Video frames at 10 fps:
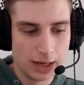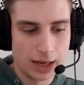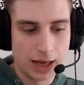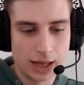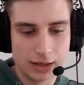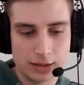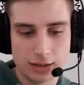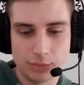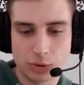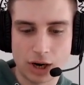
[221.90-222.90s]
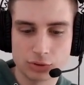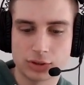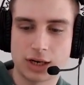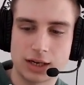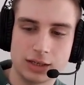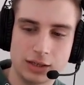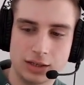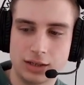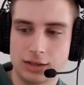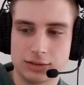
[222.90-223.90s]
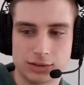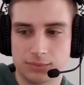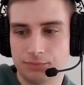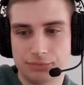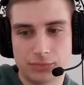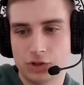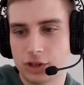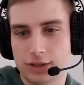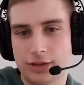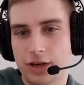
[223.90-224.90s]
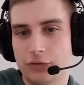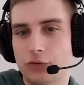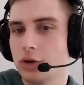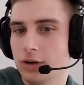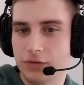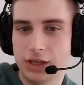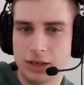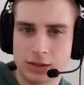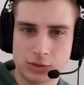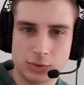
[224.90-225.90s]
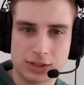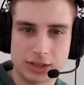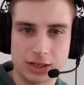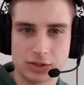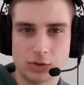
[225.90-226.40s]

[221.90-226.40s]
And the browser ID is just there for convenience, would say.